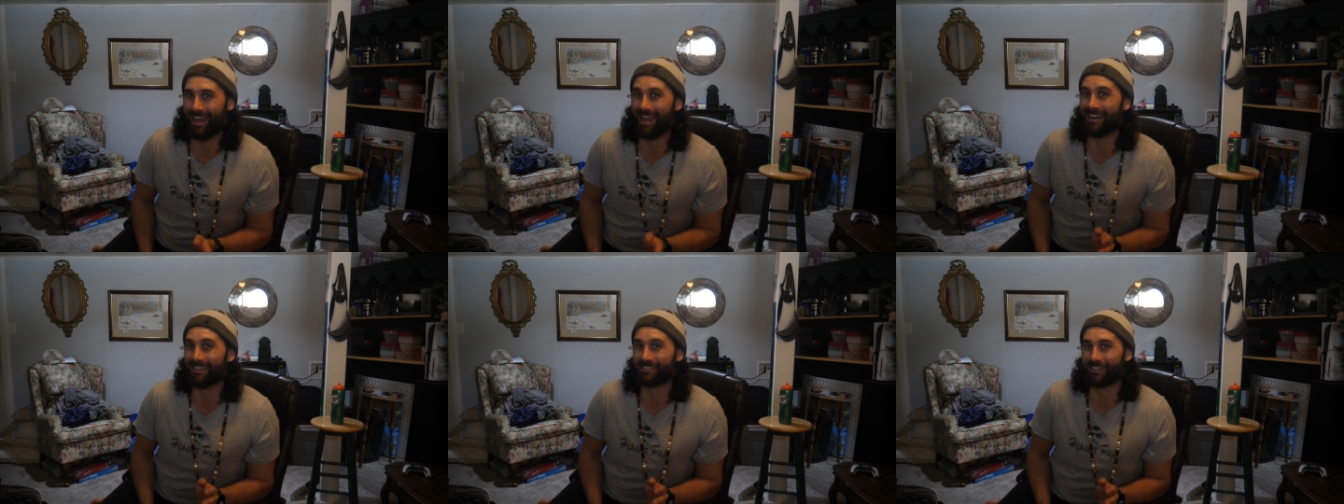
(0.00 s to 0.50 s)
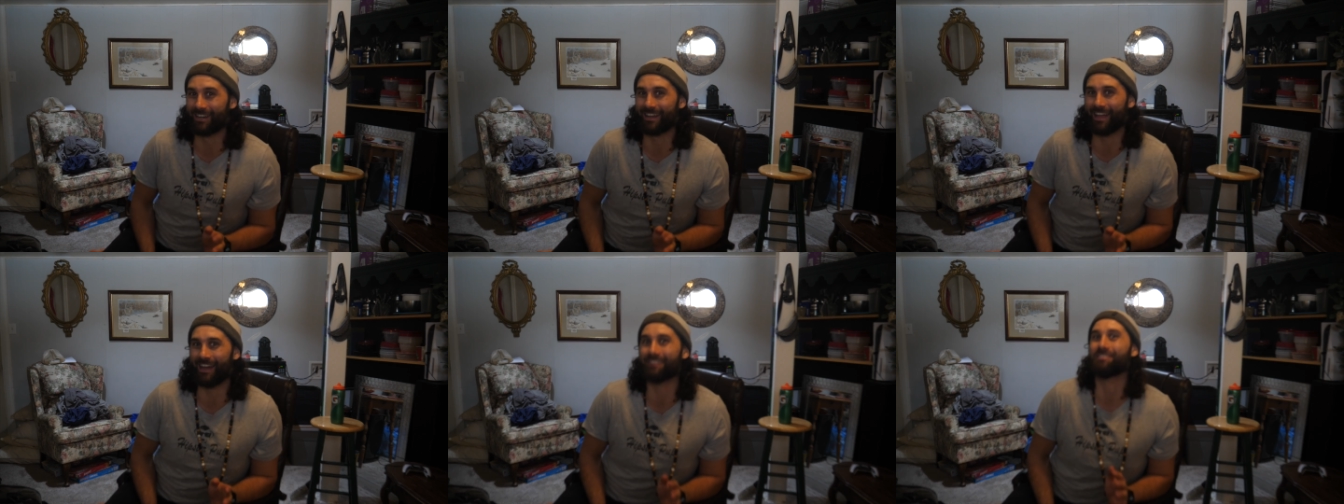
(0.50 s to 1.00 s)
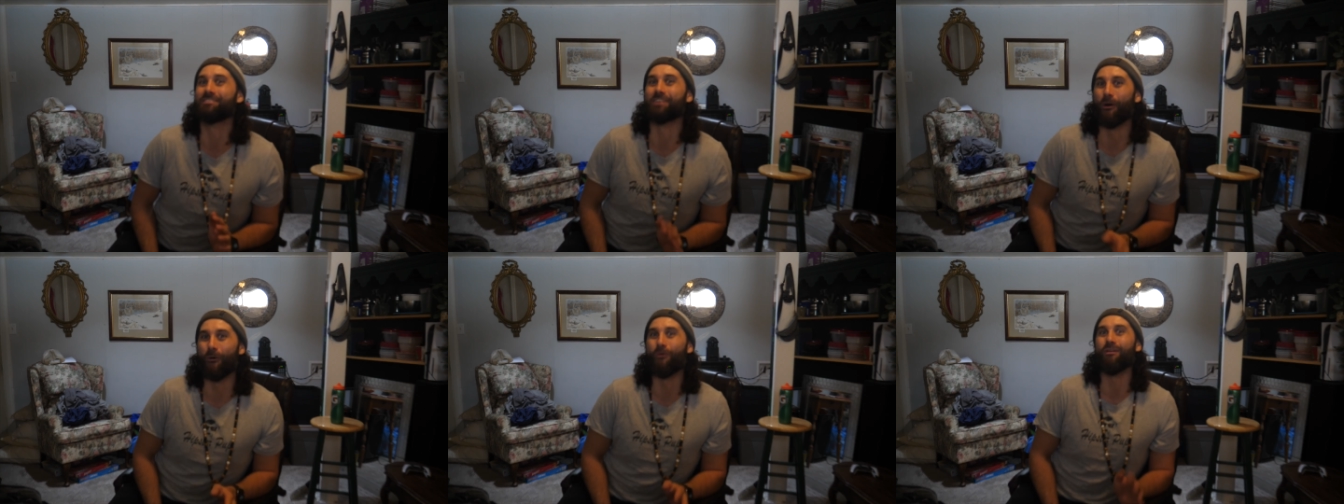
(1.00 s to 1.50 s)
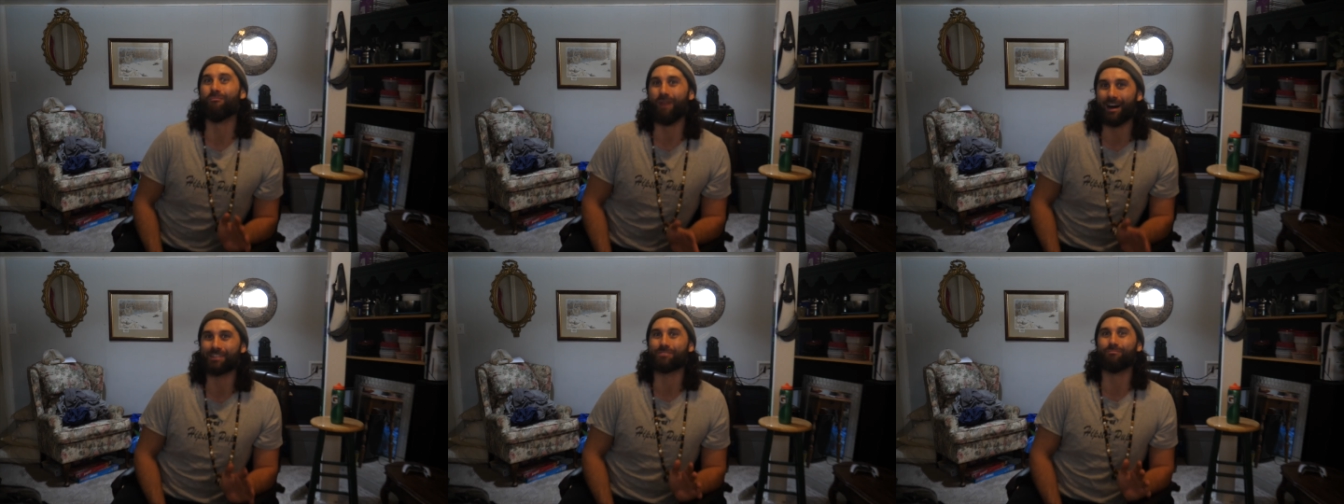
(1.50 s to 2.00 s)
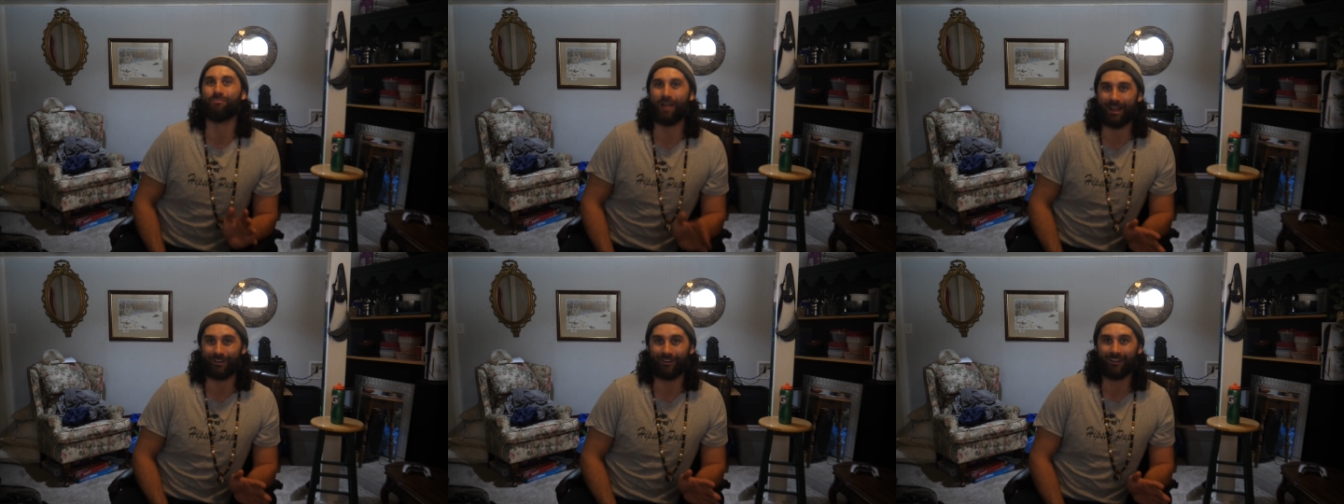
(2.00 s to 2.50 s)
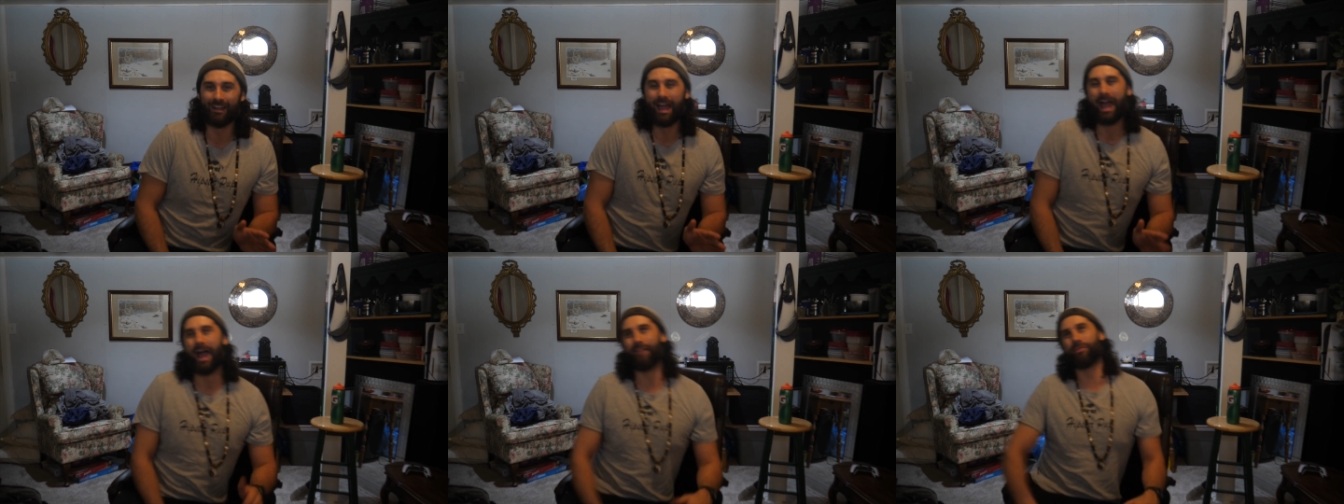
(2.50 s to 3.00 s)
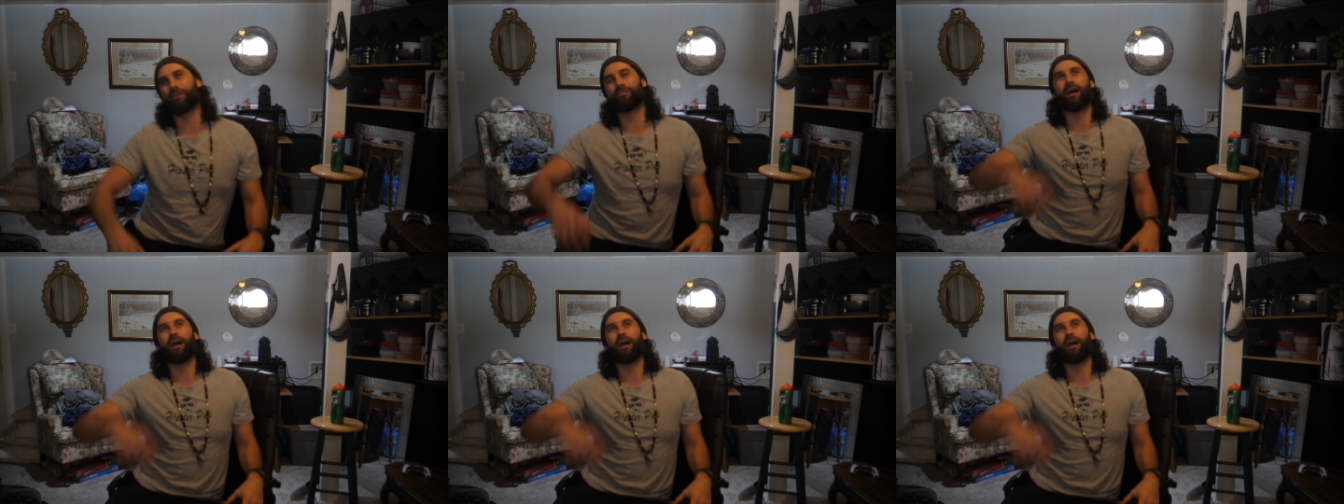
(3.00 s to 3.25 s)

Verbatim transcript: It is gonna get so much better. And they're